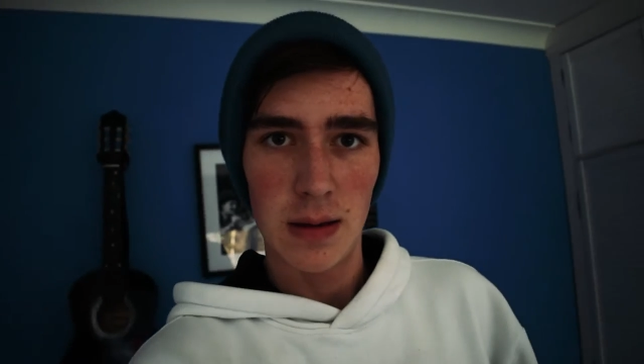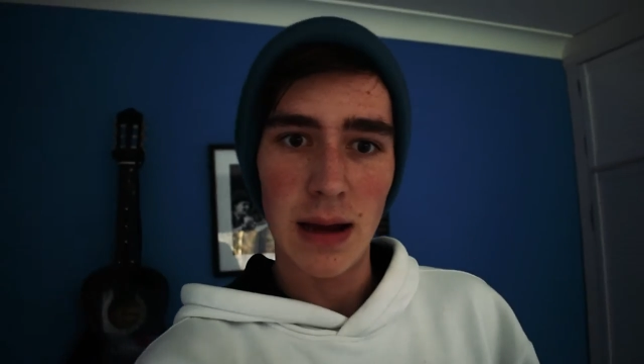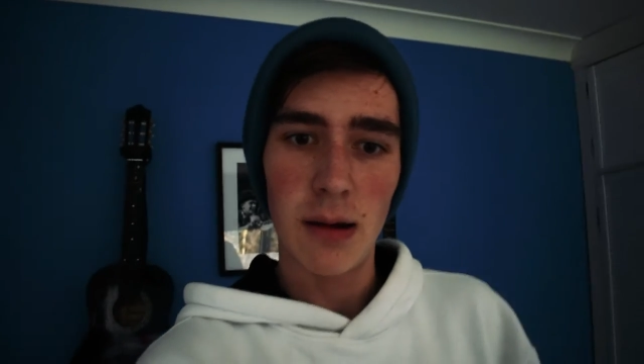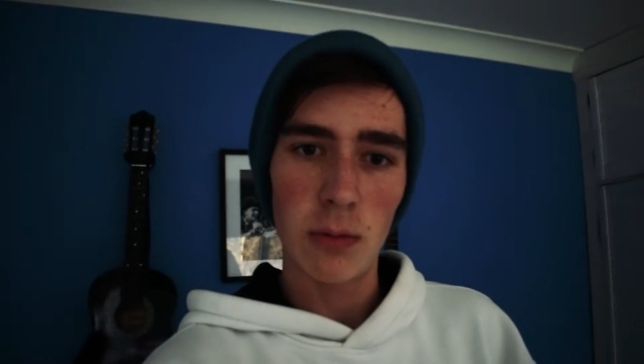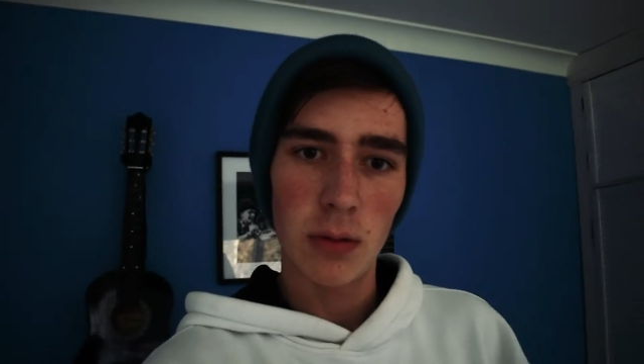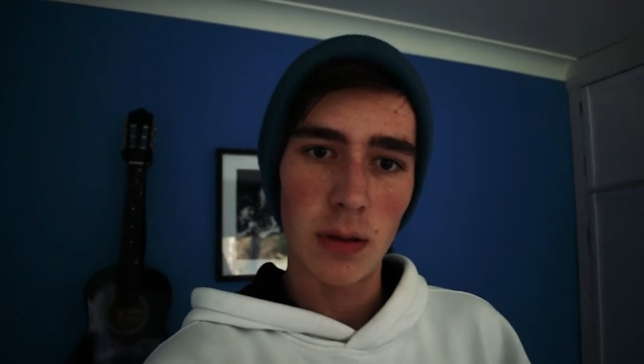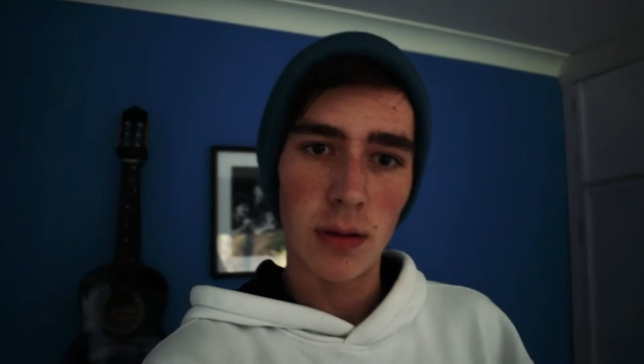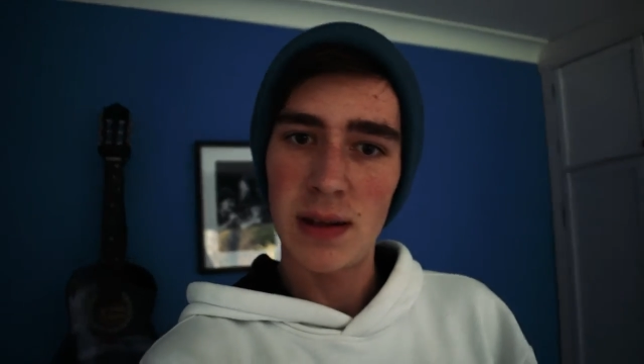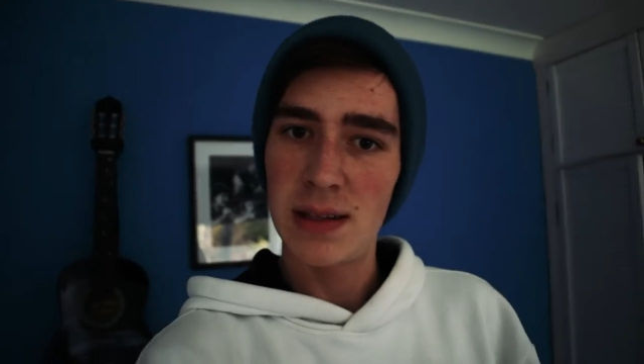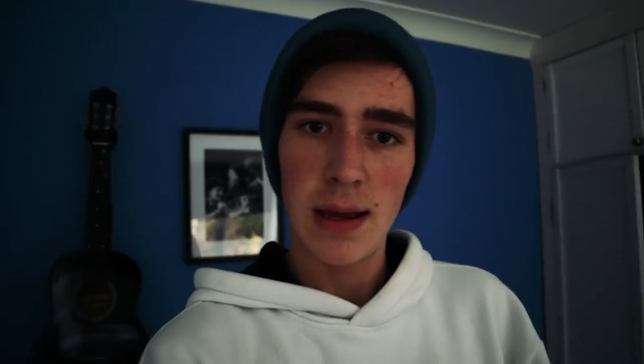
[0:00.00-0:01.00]
Now,
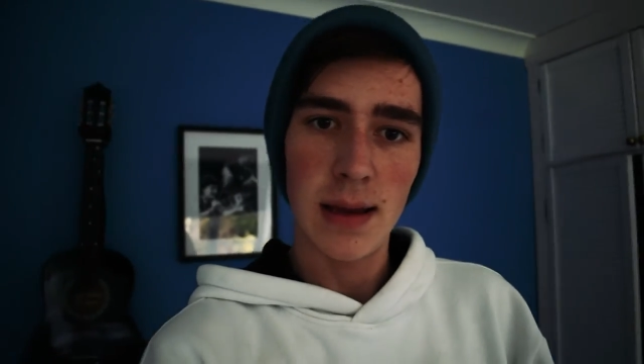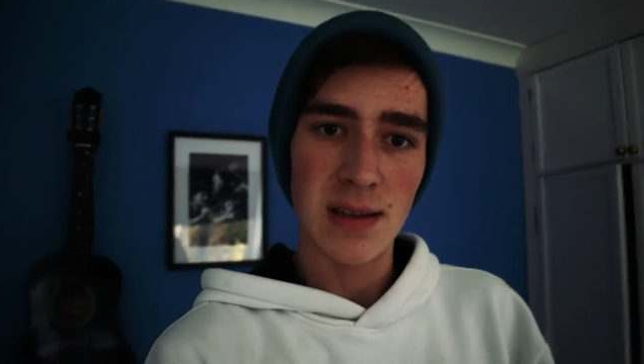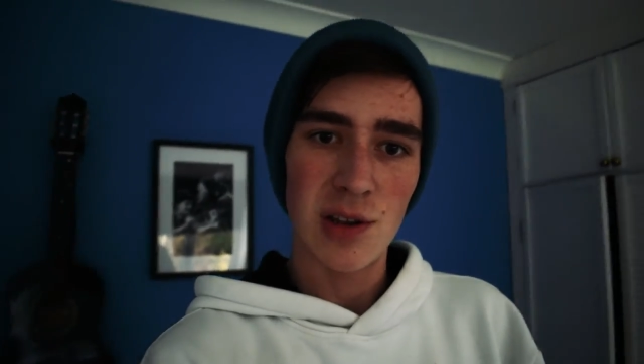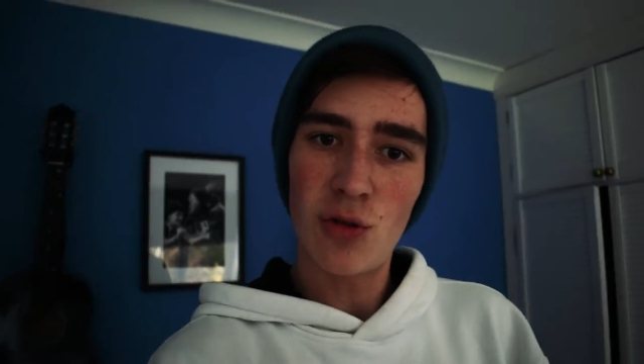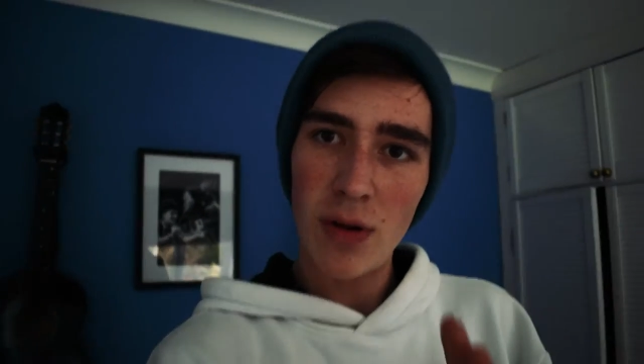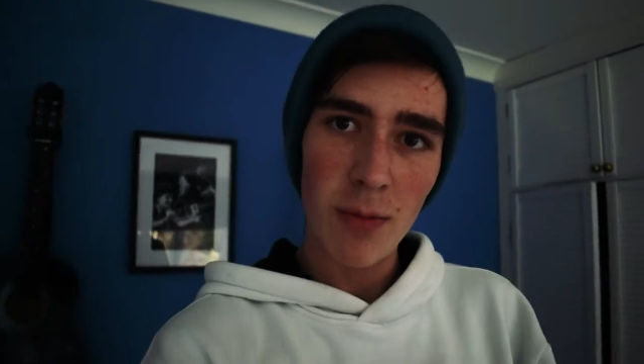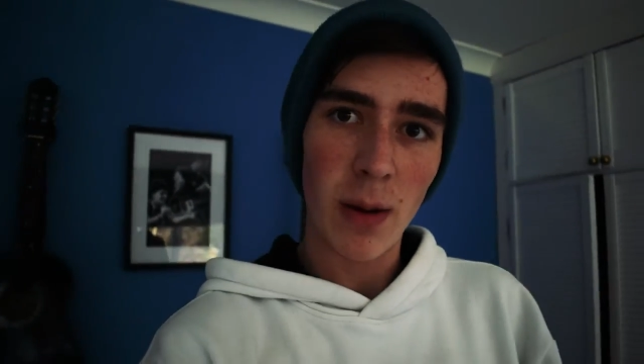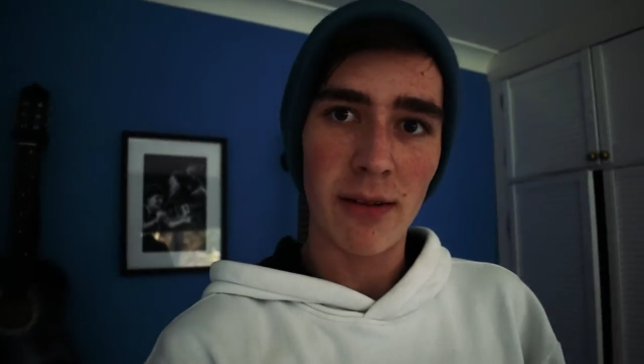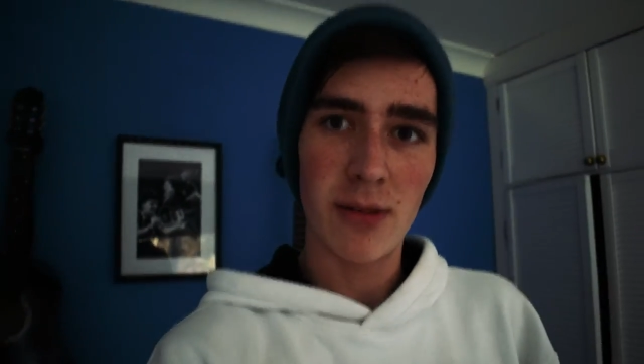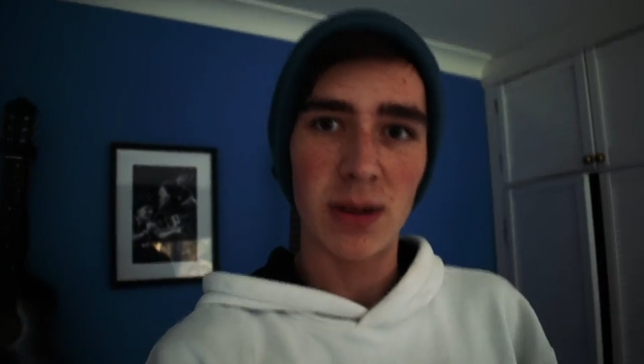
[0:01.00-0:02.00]
this is a great
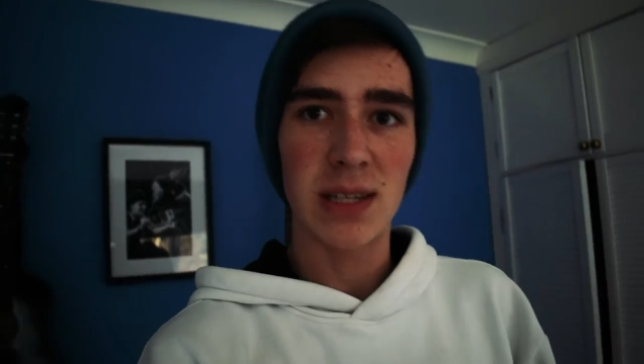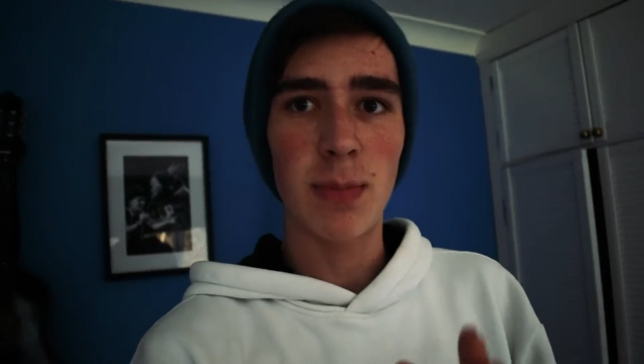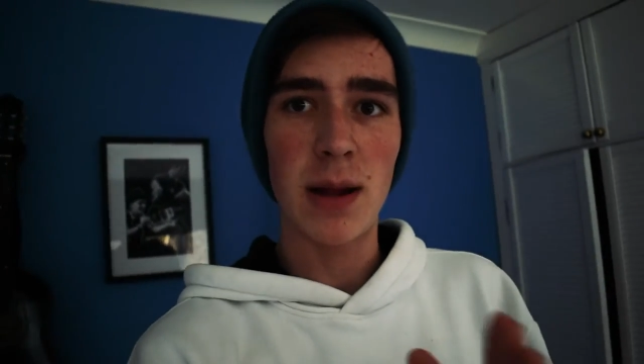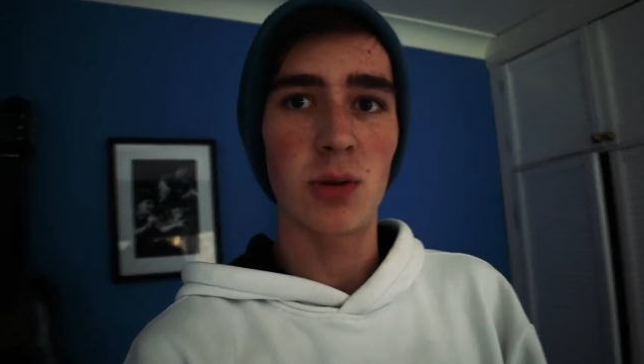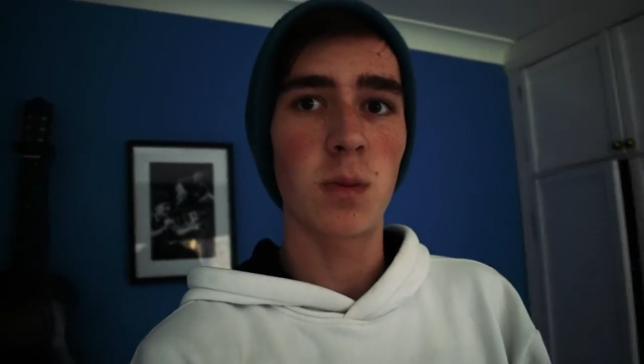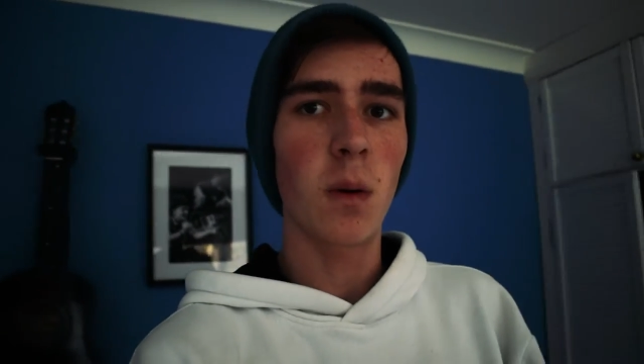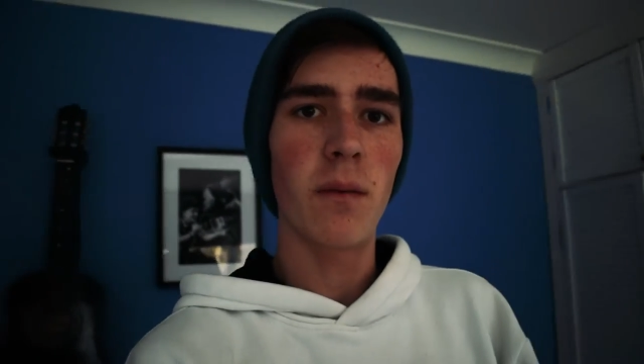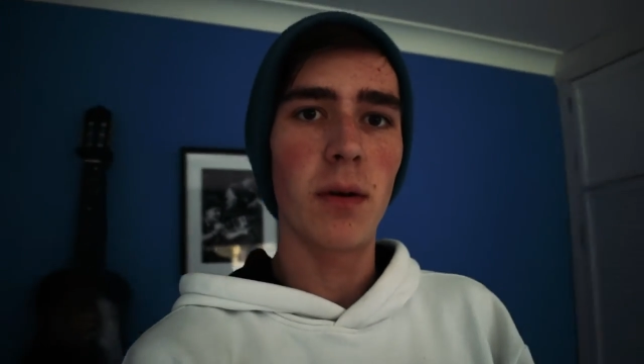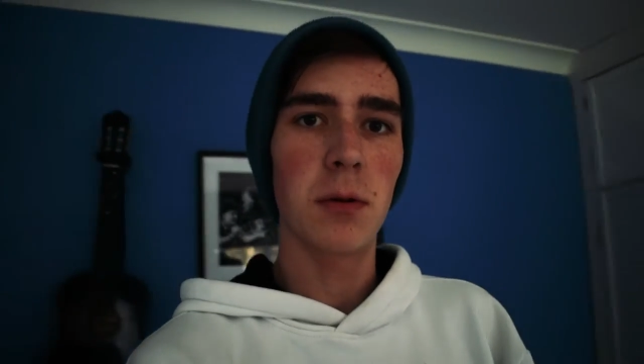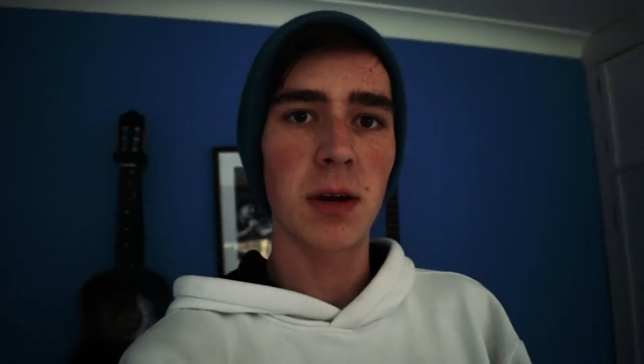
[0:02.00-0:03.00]
way to expand your
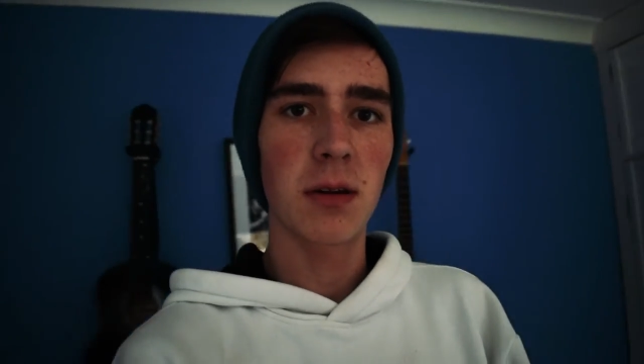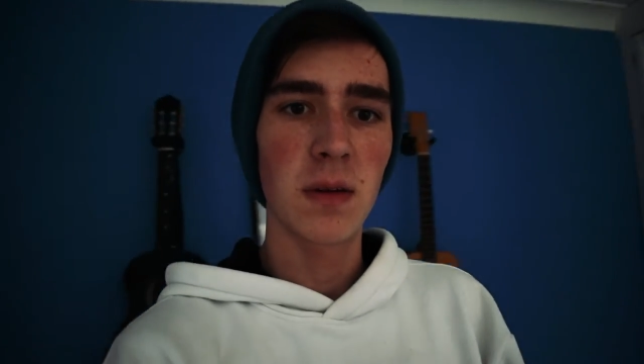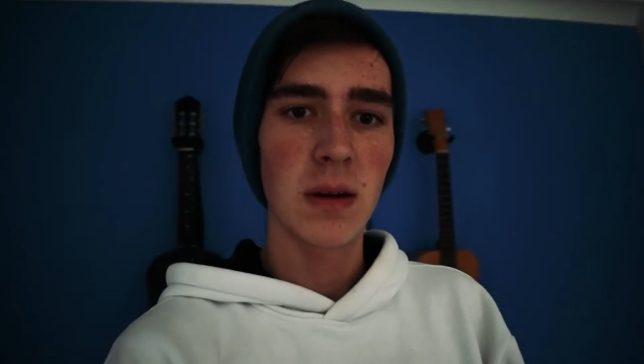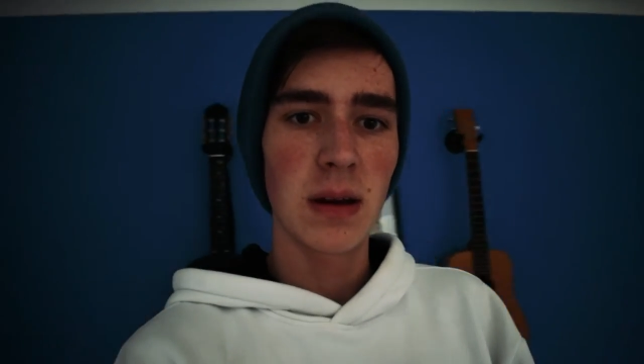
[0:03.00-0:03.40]
portfolio